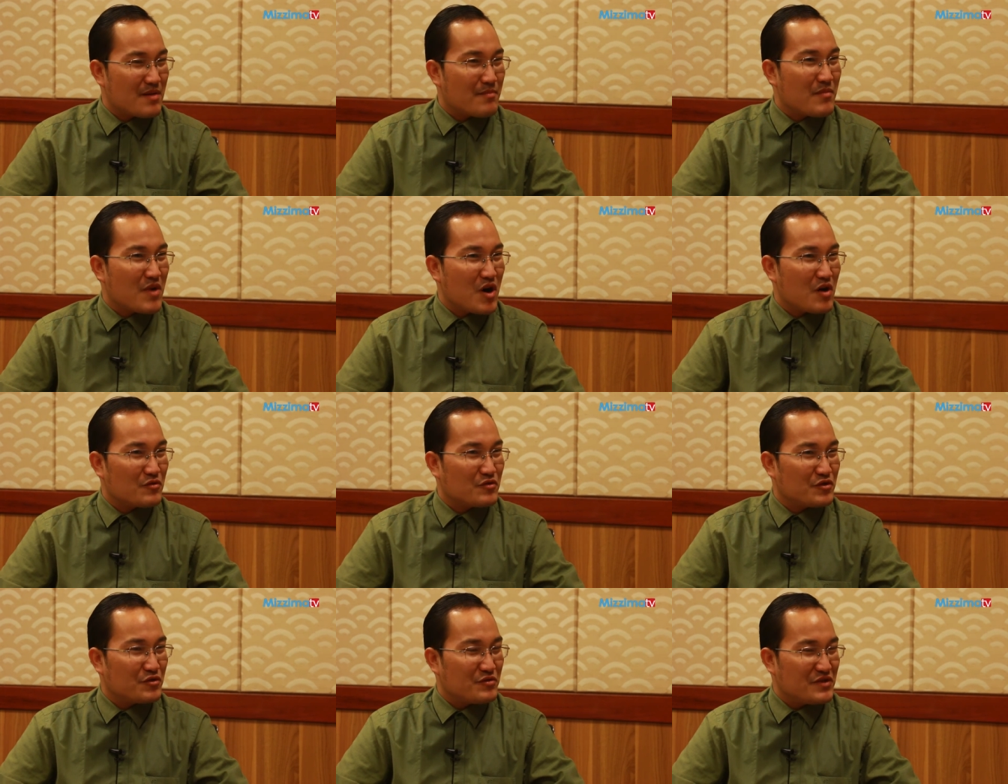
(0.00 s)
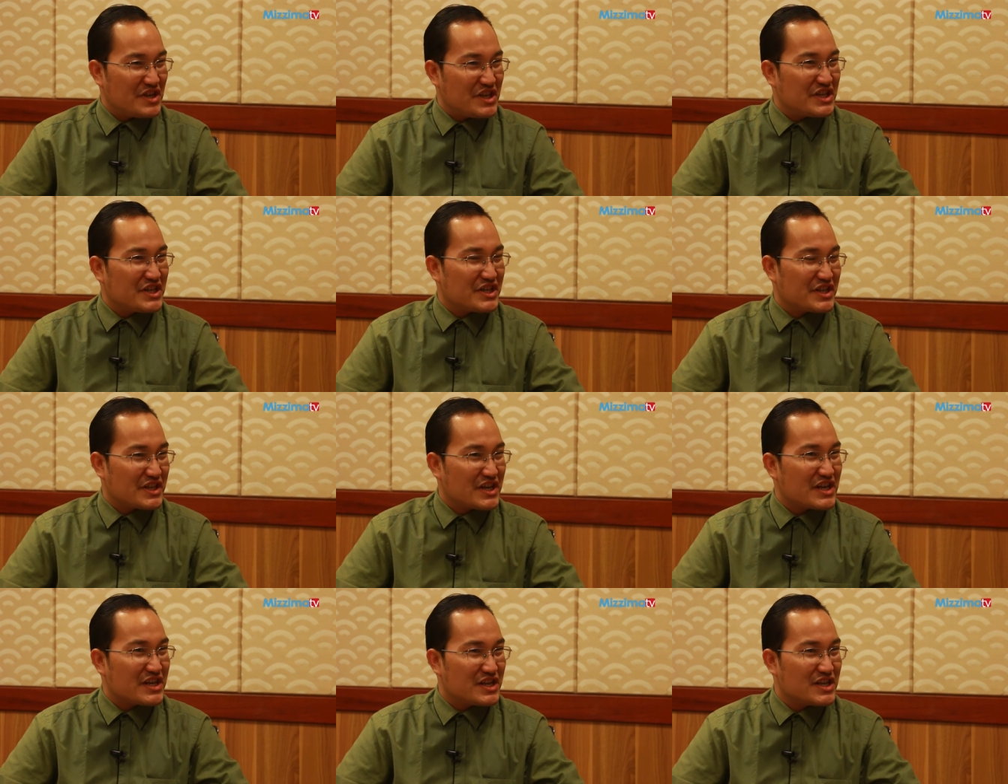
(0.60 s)
amount to each
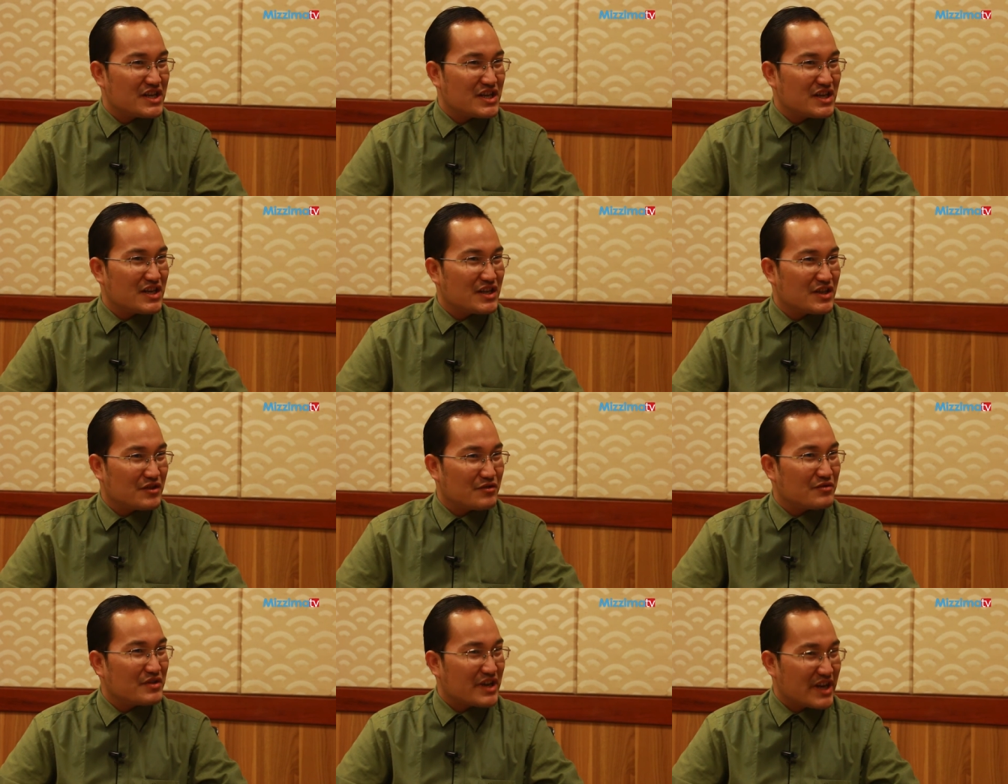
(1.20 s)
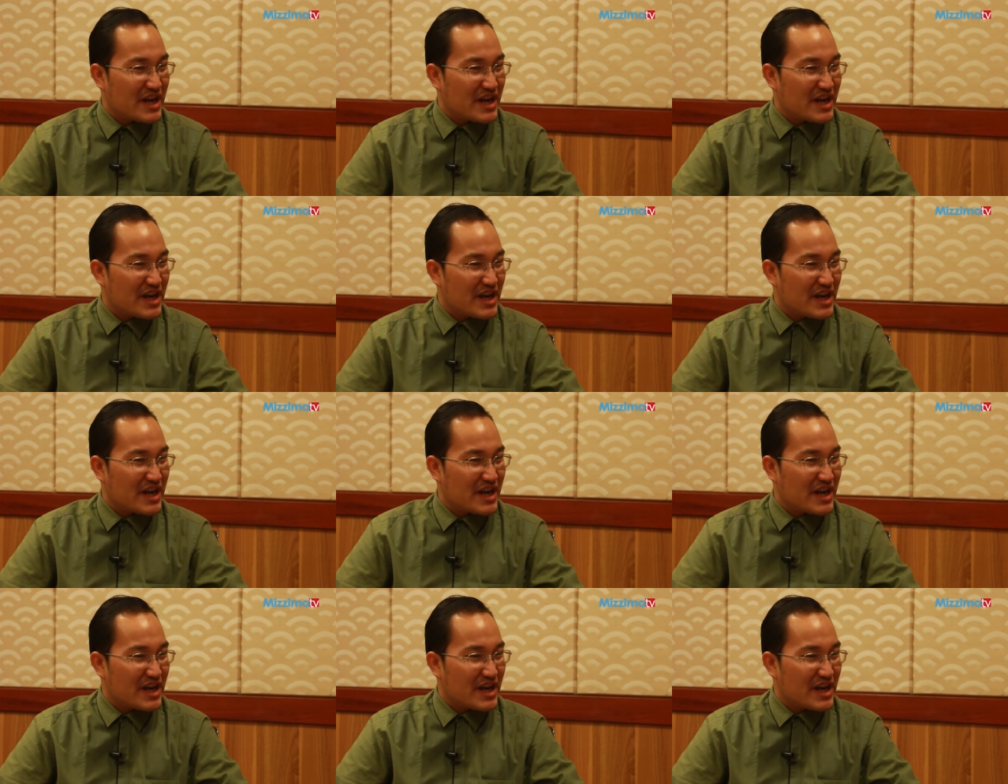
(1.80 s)
sector, to the